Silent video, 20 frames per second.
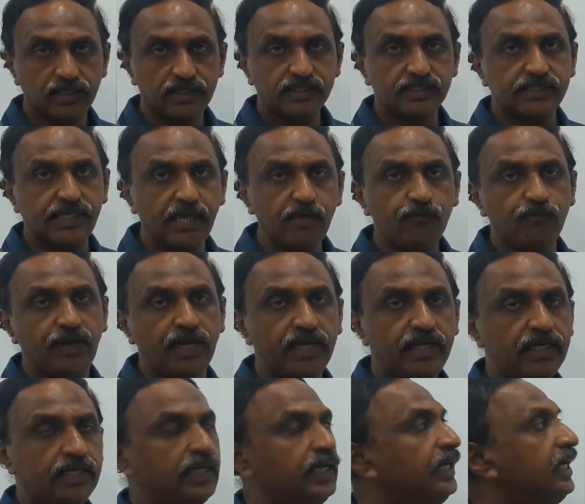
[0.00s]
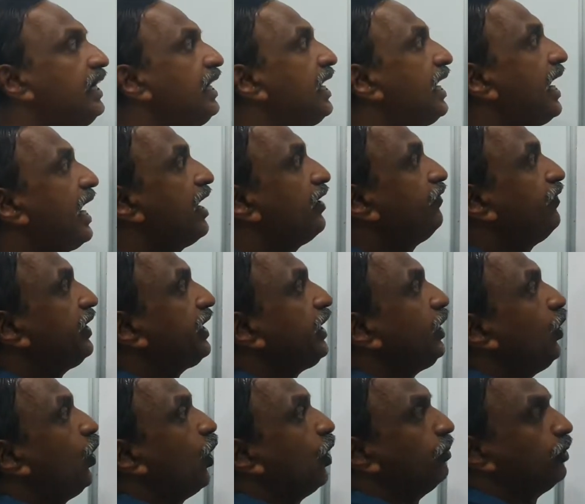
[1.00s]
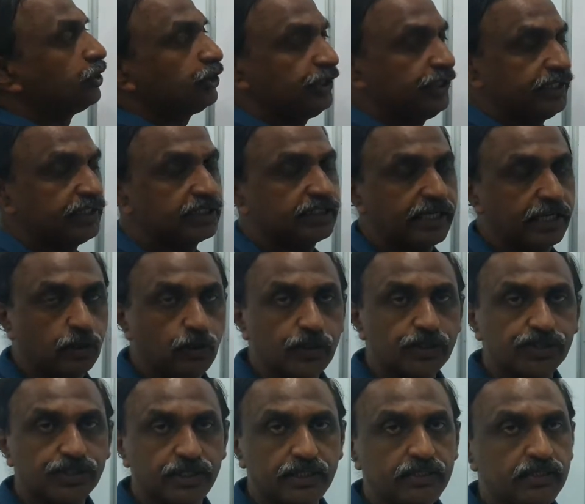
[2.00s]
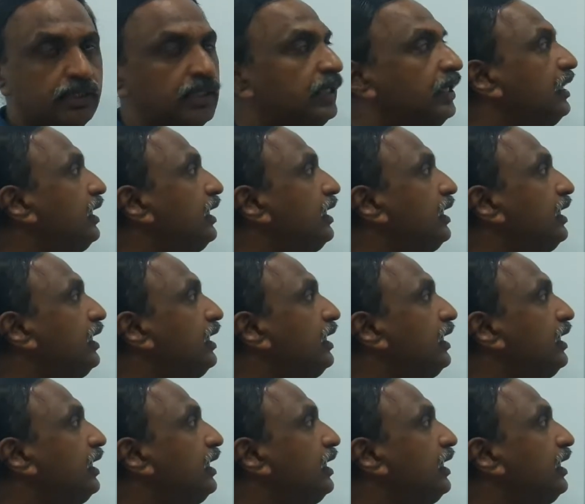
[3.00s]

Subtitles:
Same way, every homogeneous equation